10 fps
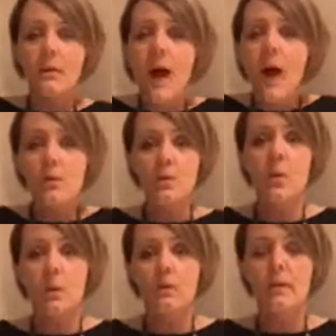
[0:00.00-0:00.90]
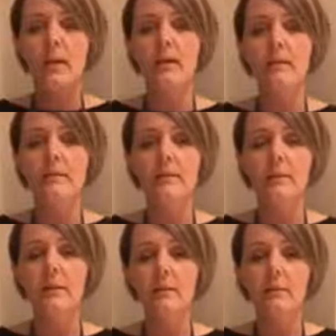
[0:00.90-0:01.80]
household, and
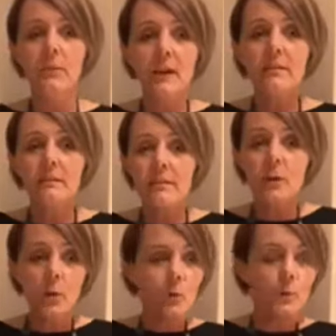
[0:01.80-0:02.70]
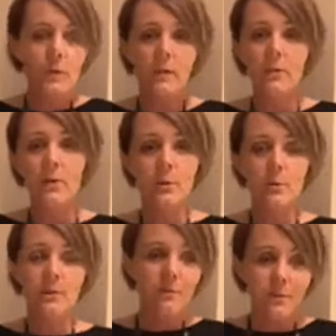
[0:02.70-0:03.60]
that, you know, running around
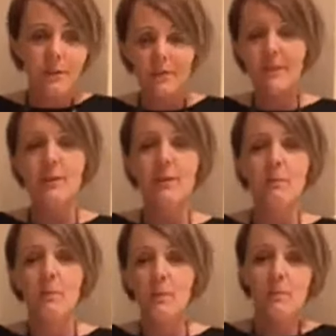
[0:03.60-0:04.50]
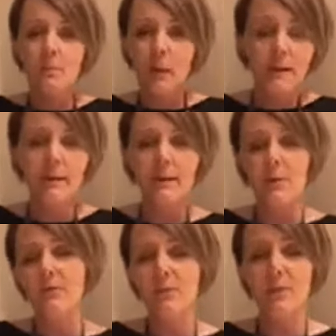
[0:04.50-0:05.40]
with my car
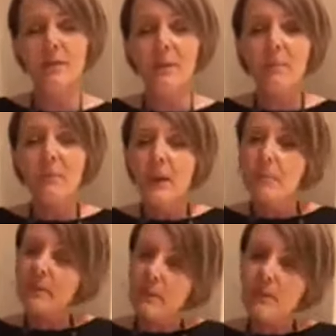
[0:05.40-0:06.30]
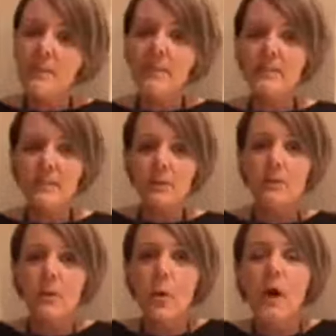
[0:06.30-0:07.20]
everywhere. But this is,
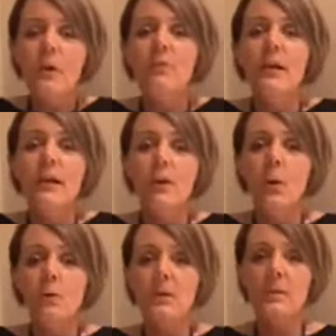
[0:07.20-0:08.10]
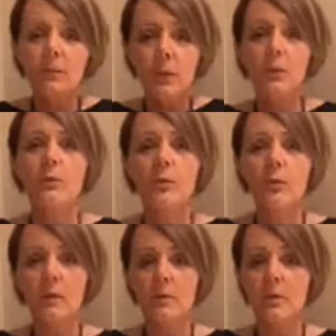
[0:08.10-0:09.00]
you know, I've always, even though it was
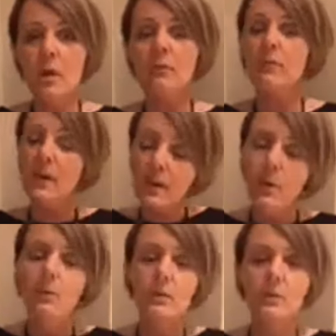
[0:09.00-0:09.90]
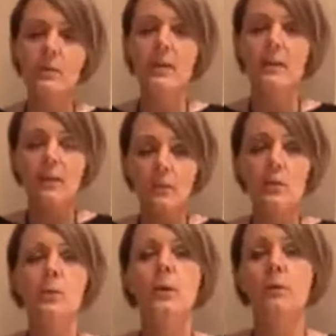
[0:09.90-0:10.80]
sometimes tough, I always felt I was
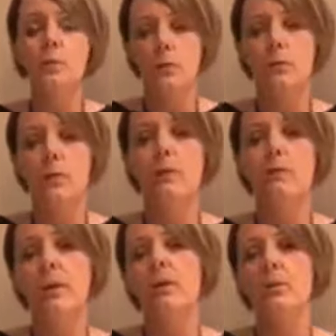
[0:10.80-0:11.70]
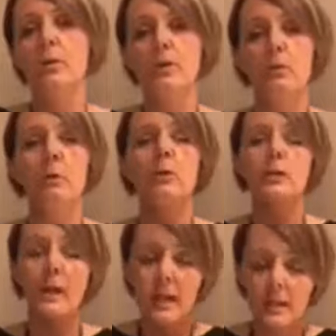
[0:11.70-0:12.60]
doing it for a very good reason,
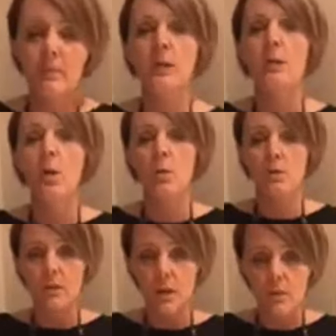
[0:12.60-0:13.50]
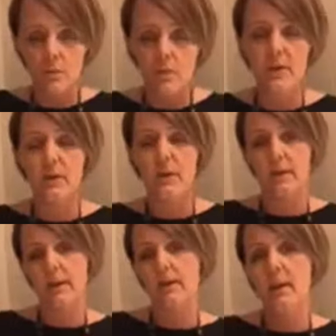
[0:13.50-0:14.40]
because I had my goals very
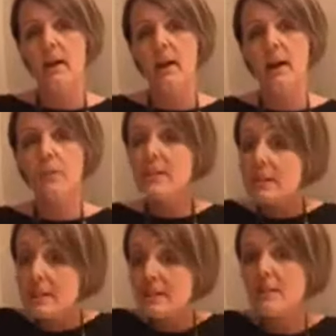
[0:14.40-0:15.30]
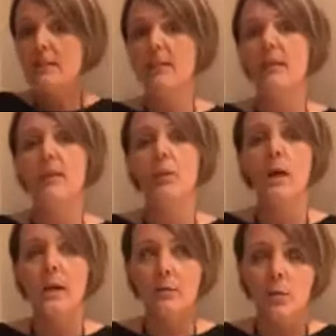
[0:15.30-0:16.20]
clear. And this is the thing, you
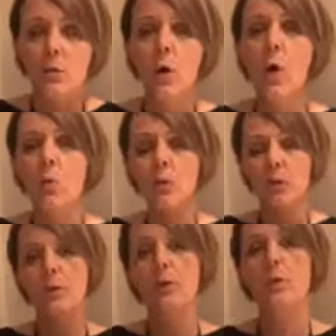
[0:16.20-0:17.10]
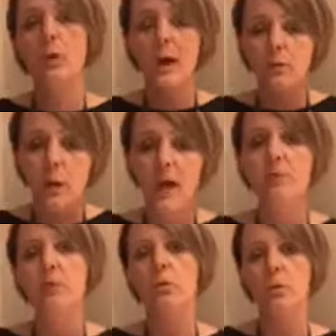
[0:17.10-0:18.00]
have to know where you're going. You have to have
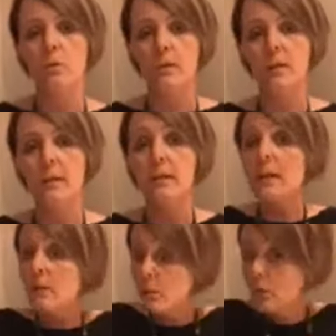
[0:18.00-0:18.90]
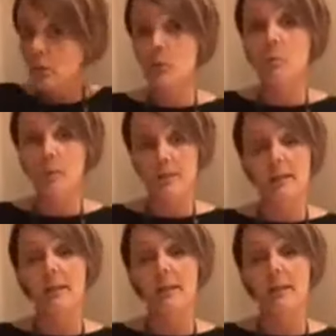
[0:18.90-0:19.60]
your goals clear to basically.